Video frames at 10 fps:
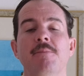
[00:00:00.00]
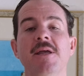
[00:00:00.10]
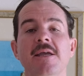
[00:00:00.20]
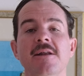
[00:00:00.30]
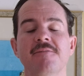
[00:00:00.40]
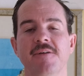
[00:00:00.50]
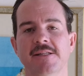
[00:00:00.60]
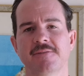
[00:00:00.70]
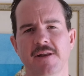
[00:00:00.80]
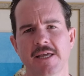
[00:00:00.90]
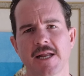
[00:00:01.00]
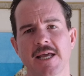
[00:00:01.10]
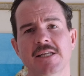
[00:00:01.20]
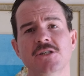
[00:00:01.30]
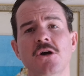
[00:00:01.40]
Being an effective
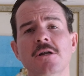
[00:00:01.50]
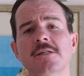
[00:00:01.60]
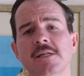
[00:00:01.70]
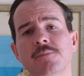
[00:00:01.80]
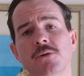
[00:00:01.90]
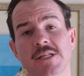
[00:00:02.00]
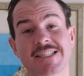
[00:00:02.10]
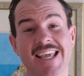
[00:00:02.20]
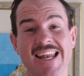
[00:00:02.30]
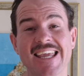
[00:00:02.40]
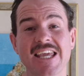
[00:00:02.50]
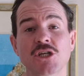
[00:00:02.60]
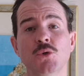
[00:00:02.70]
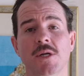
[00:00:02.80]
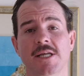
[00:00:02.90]
leader is not as simple as getting
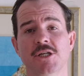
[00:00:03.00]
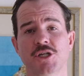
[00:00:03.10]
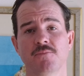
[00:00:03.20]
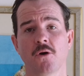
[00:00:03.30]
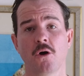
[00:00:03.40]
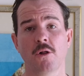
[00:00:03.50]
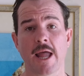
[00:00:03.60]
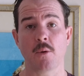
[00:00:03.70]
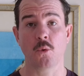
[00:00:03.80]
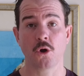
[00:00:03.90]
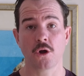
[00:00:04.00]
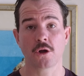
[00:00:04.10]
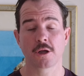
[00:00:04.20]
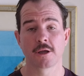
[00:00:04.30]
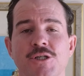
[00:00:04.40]
into a leadership role at
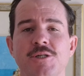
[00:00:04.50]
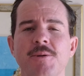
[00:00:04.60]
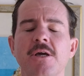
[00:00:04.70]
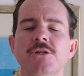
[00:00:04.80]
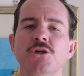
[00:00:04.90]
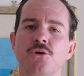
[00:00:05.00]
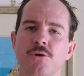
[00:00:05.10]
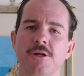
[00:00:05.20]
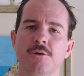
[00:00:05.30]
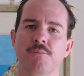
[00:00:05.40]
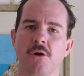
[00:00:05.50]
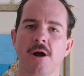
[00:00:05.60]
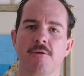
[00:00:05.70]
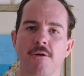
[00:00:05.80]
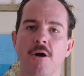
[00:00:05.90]
work. Just because you're good at your
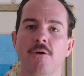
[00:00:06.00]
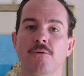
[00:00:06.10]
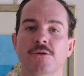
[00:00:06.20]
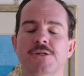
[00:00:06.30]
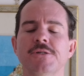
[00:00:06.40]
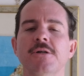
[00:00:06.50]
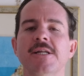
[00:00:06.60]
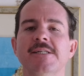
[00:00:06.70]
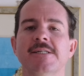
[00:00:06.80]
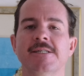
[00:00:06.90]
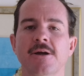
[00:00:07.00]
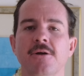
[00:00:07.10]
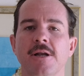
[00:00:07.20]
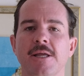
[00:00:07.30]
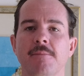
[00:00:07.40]
prior role does not
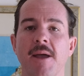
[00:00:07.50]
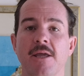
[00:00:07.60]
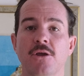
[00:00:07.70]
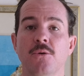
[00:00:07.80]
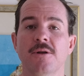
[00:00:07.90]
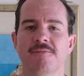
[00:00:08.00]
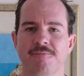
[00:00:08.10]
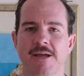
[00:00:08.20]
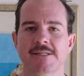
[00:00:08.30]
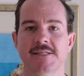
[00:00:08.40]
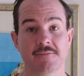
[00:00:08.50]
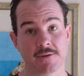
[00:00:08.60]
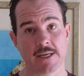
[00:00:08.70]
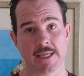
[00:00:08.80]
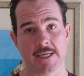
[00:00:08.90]
necessarily make you an effective
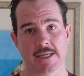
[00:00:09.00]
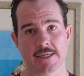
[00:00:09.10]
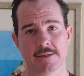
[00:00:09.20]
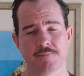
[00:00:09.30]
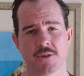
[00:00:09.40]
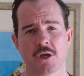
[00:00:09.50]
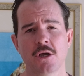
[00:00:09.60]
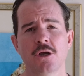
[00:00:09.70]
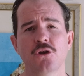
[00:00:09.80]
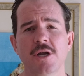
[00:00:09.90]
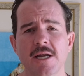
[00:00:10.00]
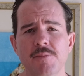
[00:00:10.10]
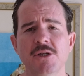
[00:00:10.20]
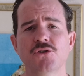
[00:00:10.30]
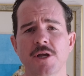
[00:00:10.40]
leader. You need to
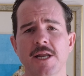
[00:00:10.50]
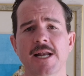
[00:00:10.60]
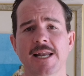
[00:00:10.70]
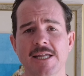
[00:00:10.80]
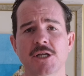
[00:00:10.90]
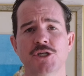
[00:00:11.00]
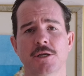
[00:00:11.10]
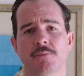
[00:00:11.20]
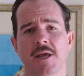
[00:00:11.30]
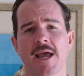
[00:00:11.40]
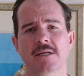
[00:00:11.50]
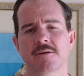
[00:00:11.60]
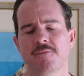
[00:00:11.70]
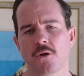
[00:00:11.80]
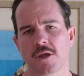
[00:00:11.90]
be treating leadership as
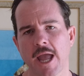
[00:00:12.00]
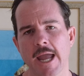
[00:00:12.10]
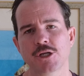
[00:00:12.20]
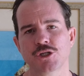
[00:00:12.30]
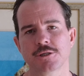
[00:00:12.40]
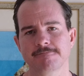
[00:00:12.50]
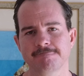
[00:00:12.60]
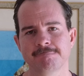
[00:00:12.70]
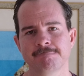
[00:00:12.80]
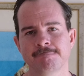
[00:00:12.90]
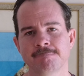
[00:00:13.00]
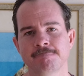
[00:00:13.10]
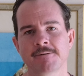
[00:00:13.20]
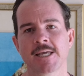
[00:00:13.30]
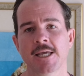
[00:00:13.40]
a vocation.
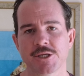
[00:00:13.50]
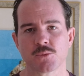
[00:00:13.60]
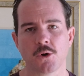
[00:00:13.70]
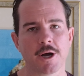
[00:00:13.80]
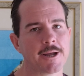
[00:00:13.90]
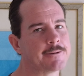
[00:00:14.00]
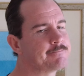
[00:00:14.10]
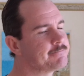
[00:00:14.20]
Here's why.